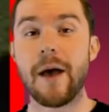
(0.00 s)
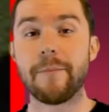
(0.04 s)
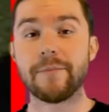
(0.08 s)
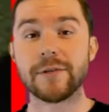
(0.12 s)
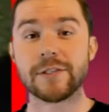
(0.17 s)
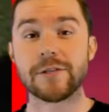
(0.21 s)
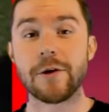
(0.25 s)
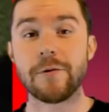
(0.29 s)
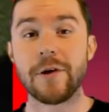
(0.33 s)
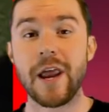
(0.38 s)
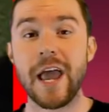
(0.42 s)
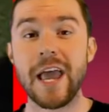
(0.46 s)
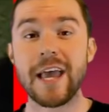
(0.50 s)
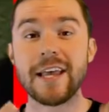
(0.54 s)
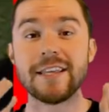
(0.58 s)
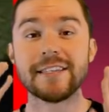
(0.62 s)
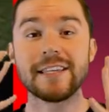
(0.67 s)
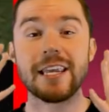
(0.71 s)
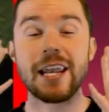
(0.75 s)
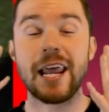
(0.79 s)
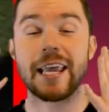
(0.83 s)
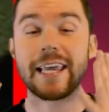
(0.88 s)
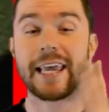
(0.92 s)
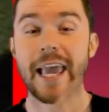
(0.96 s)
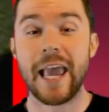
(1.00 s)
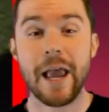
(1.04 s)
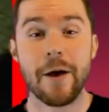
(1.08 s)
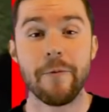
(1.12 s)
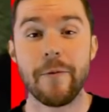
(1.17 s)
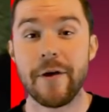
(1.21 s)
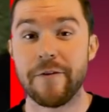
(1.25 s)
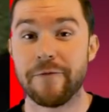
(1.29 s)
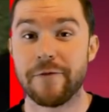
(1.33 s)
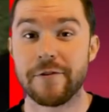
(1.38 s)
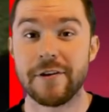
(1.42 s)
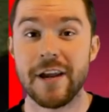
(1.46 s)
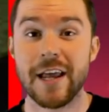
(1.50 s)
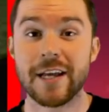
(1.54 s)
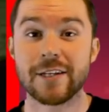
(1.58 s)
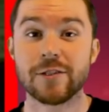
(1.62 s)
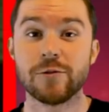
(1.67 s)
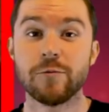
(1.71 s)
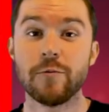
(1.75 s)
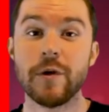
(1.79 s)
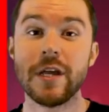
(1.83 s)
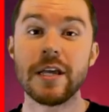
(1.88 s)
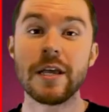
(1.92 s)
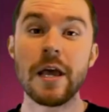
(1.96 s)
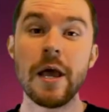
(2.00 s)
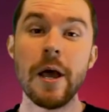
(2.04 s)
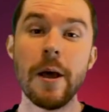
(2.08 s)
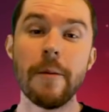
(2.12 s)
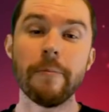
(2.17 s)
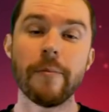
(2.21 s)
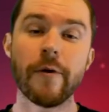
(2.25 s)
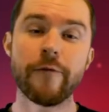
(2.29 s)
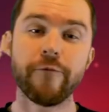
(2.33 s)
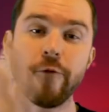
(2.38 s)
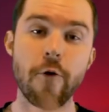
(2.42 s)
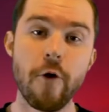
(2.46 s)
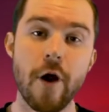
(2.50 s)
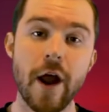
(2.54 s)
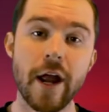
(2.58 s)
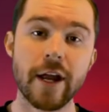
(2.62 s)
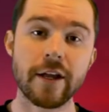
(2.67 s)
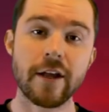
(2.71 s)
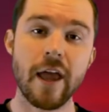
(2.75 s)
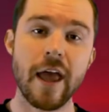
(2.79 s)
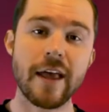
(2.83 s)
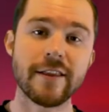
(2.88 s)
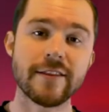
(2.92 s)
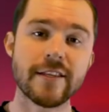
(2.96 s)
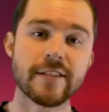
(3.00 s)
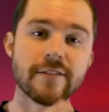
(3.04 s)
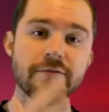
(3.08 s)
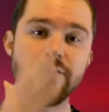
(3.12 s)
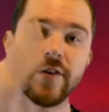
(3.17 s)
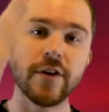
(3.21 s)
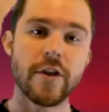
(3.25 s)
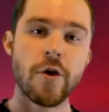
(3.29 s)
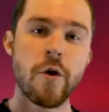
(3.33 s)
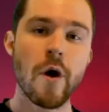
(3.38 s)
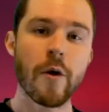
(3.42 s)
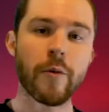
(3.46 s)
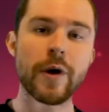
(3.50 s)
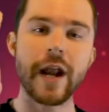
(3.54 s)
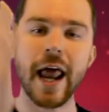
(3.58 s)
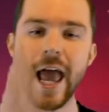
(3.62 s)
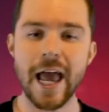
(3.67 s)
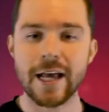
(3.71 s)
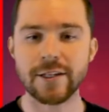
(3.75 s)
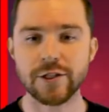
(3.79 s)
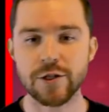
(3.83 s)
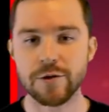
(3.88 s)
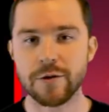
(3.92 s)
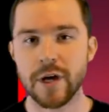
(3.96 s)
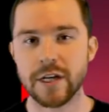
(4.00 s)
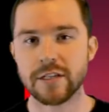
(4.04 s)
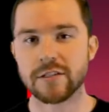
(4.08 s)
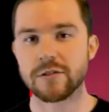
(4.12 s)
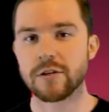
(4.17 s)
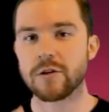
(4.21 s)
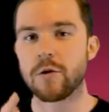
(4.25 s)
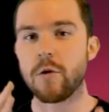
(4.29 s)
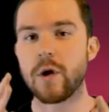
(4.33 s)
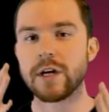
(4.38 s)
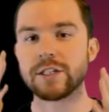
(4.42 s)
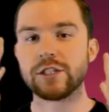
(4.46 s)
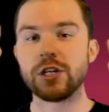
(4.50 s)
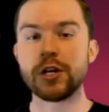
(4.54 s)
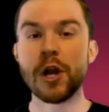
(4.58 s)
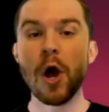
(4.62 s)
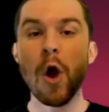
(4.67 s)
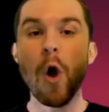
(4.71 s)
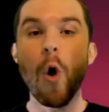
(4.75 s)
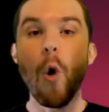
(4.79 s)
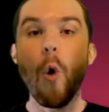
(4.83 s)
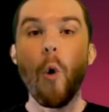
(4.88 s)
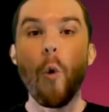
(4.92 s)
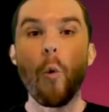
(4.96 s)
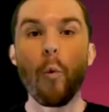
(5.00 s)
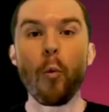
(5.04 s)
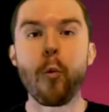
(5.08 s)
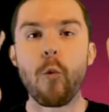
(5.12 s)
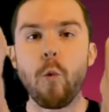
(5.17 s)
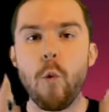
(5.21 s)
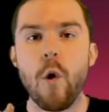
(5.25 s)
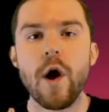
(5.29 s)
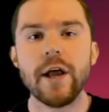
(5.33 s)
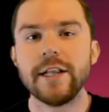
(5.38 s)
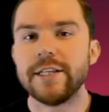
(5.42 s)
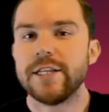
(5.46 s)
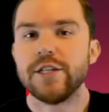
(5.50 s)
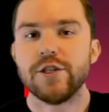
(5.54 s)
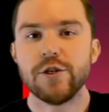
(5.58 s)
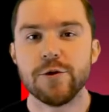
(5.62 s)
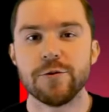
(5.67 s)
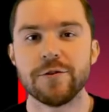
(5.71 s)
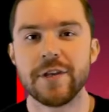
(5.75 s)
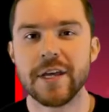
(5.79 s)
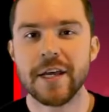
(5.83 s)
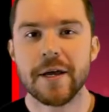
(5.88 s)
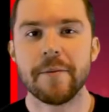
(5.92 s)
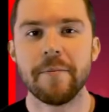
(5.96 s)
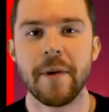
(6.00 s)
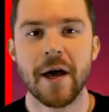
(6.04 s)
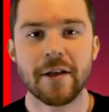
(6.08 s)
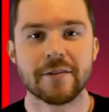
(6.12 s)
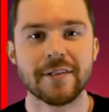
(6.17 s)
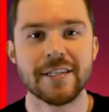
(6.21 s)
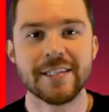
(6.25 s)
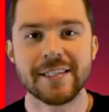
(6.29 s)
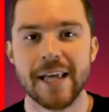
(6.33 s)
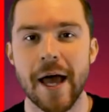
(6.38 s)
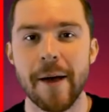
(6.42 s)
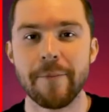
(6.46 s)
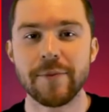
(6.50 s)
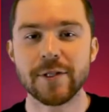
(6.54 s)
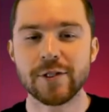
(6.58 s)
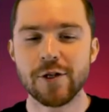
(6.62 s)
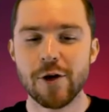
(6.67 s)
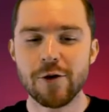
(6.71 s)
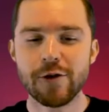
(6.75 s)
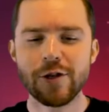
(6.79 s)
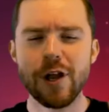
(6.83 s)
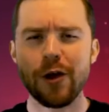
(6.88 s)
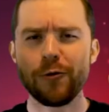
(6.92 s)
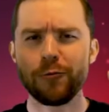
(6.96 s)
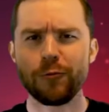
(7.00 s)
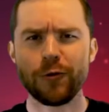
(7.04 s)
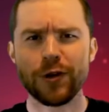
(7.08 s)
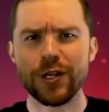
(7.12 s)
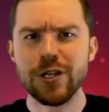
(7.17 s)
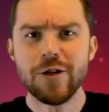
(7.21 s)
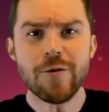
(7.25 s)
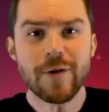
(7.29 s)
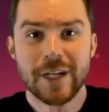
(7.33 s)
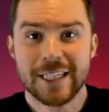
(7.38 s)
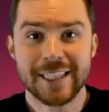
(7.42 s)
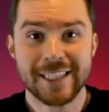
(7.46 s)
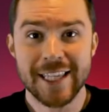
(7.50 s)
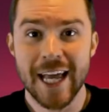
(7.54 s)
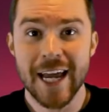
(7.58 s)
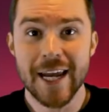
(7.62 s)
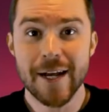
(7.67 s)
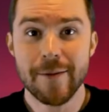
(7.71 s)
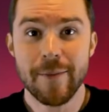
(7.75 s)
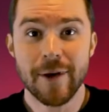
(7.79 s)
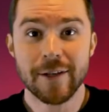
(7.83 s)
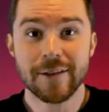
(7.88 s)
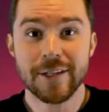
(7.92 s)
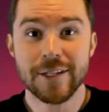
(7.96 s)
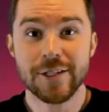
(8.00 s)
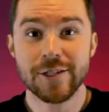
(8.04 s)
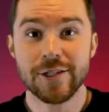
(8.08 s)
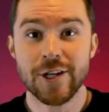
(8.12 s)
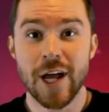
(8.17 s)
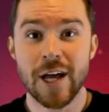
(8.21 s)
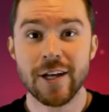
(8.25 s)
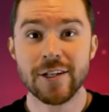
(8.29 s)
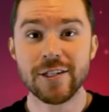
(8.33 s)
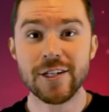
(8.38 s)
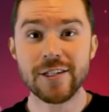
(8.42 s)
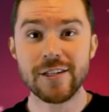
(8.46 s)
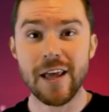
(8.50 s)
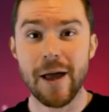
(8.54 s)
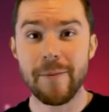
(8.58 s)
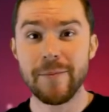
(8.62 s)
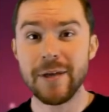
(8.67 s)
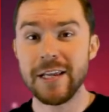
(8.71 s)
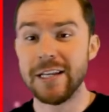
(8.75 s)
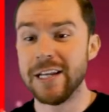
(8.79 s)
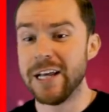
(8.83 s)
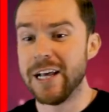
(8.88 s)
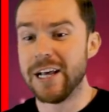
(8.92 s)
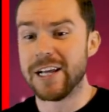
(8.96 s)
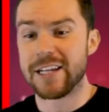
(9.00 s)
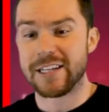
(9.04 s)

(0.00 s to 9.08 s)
episode ends, and I can't wait for next week. Before I end this video, I want to ask you guys a question. What did you think about this episode? Were you excited about these challenges? I mean,